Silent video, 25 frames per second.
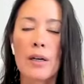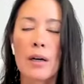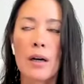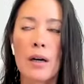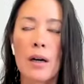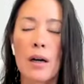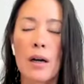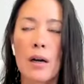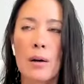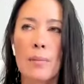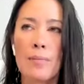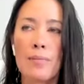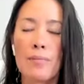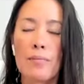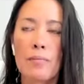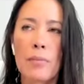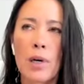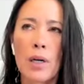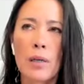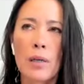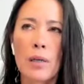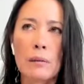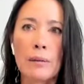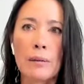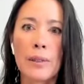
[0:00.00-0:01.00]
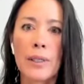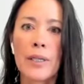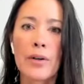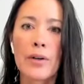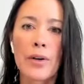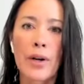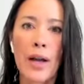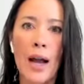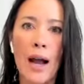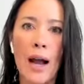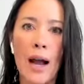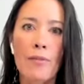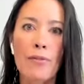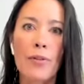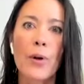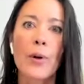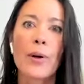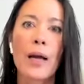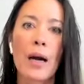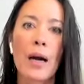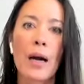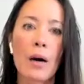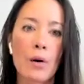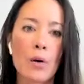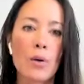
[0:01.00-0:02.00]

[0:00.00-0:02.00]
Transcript: probably a year and a half ago now,